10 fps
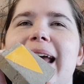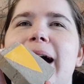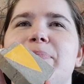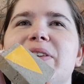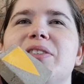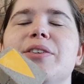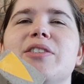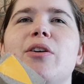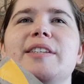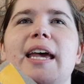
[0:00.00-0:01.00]
Um, so it's
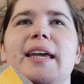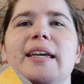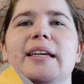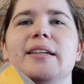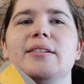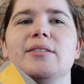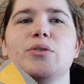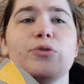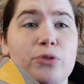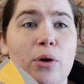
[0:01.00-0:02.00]
got a
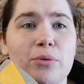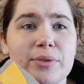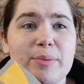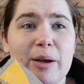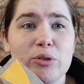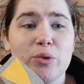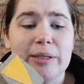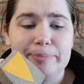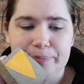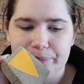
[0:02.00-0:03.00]
sort of floral smell to it